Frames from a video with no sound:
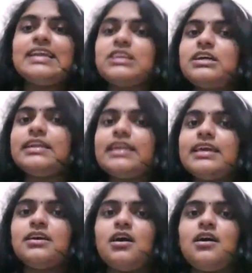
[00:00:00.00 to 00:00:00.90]

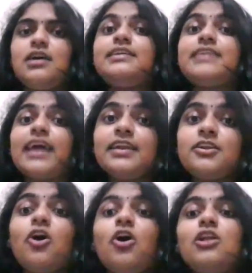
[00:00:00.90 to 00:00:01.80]
Thirdly,
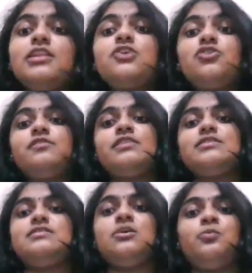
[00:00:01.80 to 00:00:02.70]
Attend all the
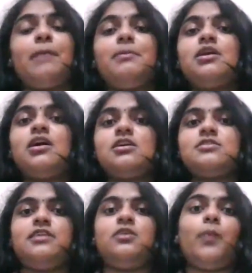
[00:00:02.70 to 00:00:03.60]
university
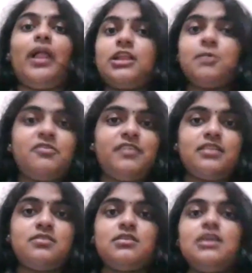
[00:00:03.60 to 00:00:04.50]
webinars and welcome
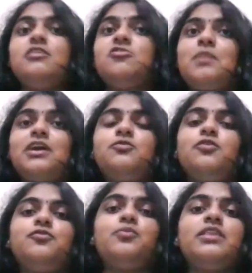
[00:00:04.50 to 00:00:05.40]
events, irrespective
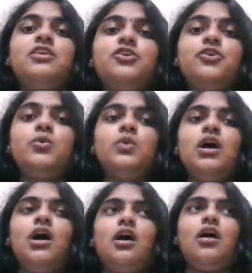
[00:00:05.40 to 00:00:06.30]
of whether you
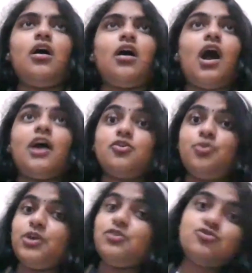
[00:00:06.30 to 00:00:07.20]
are
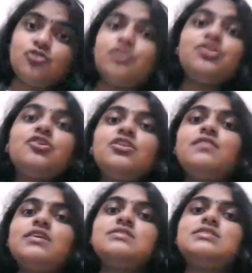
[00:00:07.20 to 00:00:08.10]
going to join the
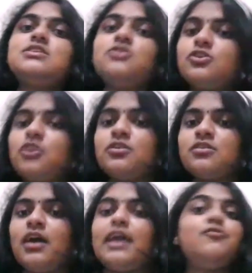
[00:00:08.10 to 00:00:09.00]
university or not.
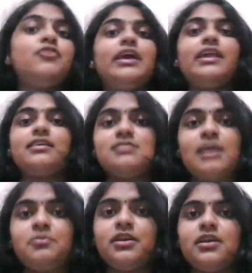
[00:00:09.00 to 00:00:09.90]
If you get
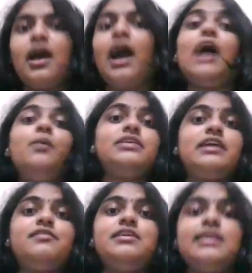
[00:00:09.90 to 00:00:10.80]
accepted, I would
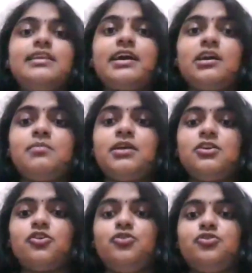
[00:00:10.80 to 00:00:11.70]
definitely
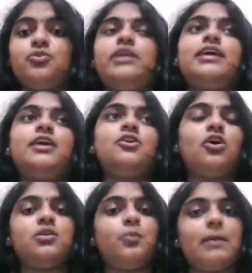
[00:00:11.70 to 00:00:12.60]
recommend you to attend
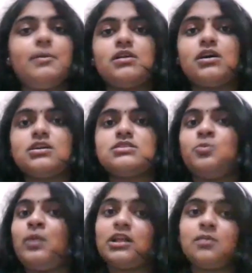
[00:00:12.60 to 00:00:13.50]
all the webinars
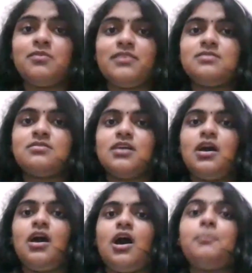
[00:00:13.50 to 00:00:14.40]
and welcome events
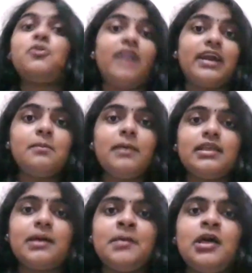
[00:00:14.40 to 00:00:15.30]
provided
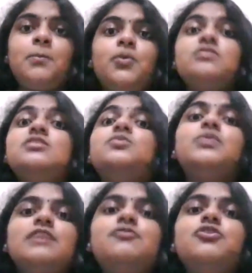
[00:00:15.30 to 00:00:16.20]
by them, because it
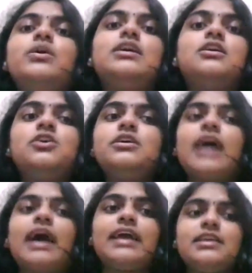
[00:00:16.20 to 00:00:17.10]
would give you a
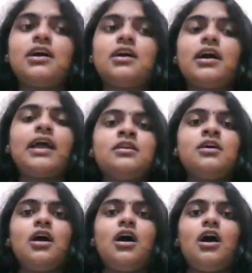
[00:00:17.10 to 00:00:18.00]
good idea
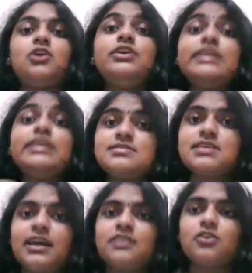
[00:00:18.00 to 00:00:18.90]
and a good
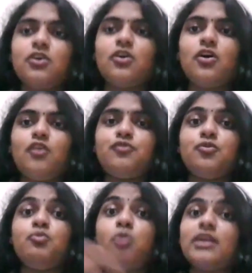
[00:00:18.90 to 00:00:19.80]
insight of
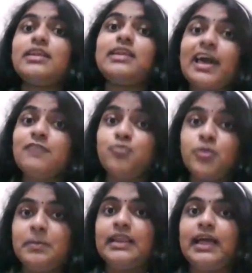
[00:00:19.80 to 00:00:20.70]
what life
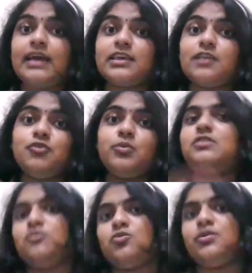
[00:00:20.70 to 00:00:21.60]
would be like if you
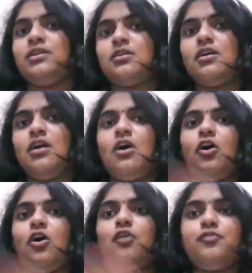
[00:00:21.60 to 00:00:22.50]
were a student
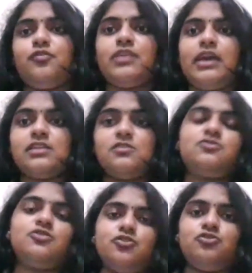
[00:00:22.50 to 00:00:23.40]
of their
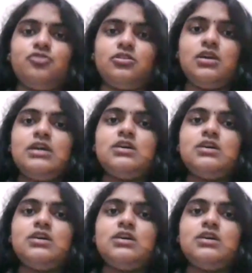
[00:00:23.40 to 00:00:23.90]
institution.